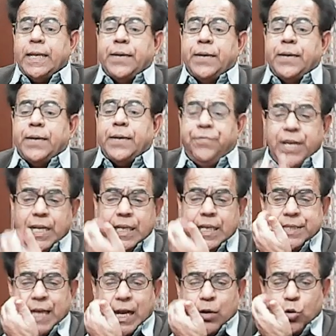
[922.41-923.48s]
will
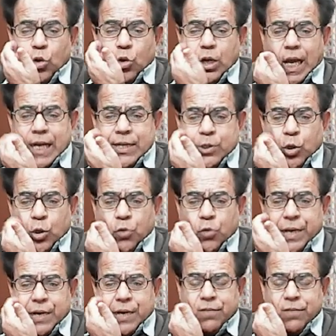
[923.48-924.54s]
yellow light of
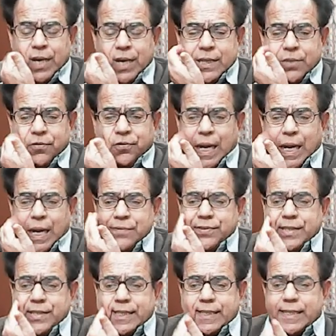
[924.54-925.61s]
wavelength
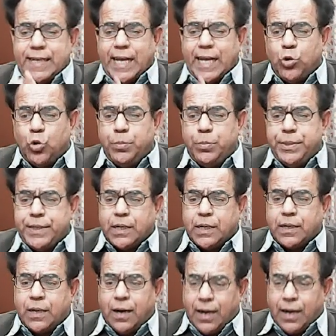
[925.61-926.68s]
560 nanometer
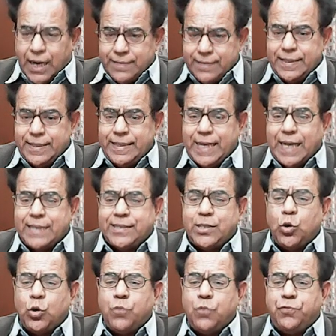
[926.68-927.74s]
cause ejection
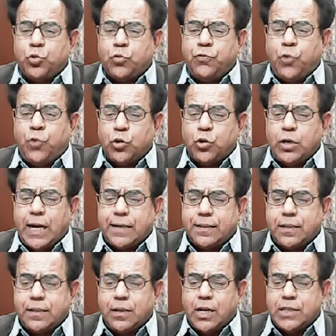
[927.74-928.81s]
of
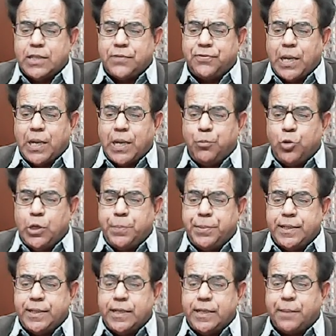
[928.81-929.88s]
photoelectrons from
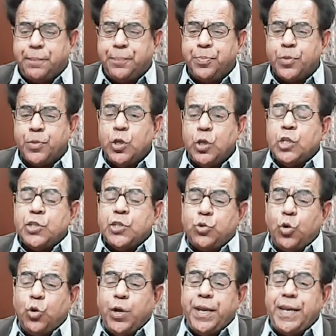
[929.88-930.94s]
molybdenum?
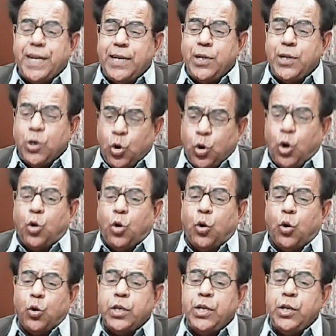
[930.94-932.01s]
So here no
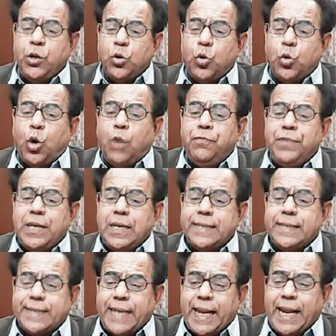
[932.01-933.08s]
will
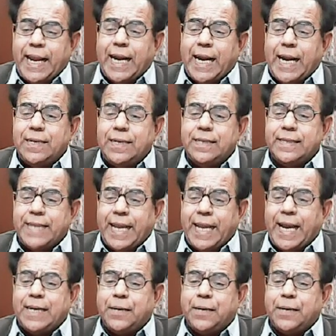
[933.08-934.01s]
stand that